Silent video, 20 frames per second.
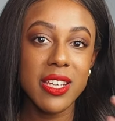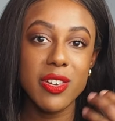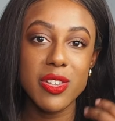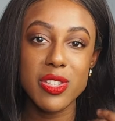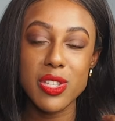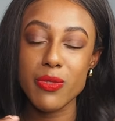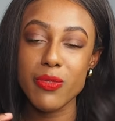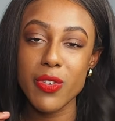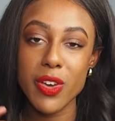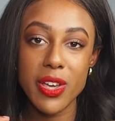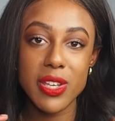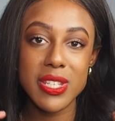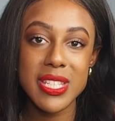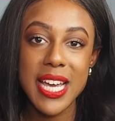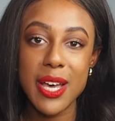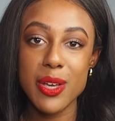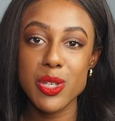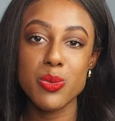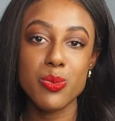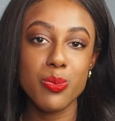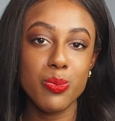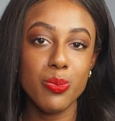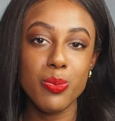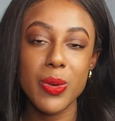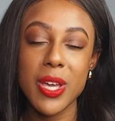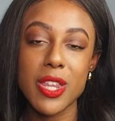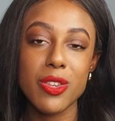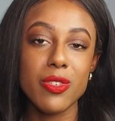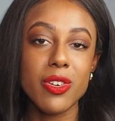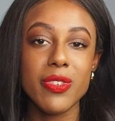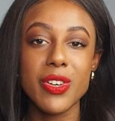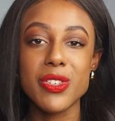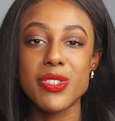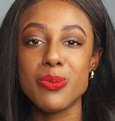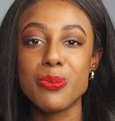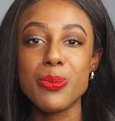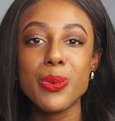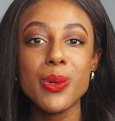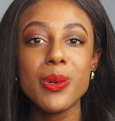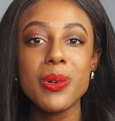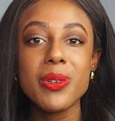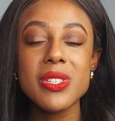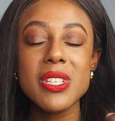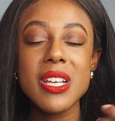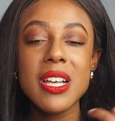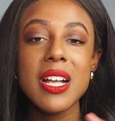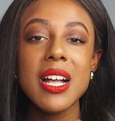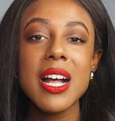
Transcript: It's the first house either of us bought,